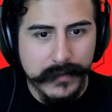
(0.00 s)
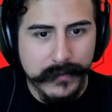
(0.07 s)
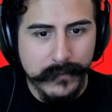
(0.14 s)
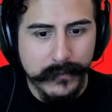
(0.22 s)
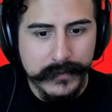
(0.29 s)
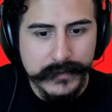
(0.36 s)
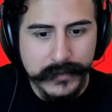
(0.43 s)

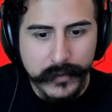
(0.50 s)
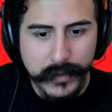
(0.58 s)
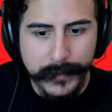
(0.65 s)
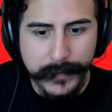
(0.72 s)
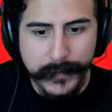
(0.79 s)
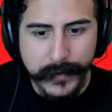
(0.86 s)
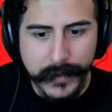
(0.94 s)
Where's the
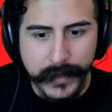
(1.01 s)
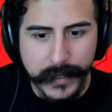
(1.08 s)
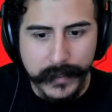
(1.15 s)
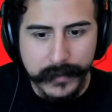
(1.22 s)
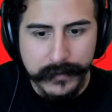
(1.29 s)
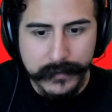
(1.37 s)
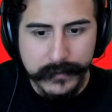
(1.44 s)
creepy part at?
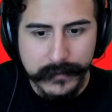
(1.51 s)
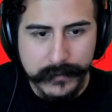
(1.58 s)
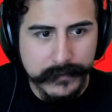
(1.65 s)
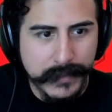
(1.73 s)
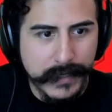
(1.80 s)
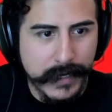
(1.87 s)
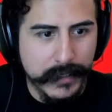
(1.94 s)

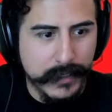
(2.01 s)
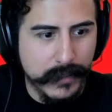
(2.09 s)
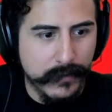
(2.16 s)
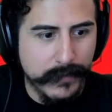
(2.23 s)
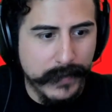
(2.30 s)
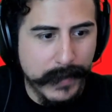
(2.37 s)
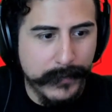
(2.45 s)
There you
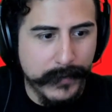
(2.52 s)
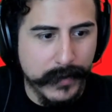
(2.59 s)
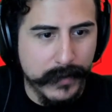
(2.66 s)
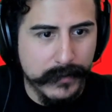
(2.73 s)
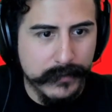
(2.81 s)
go, that part.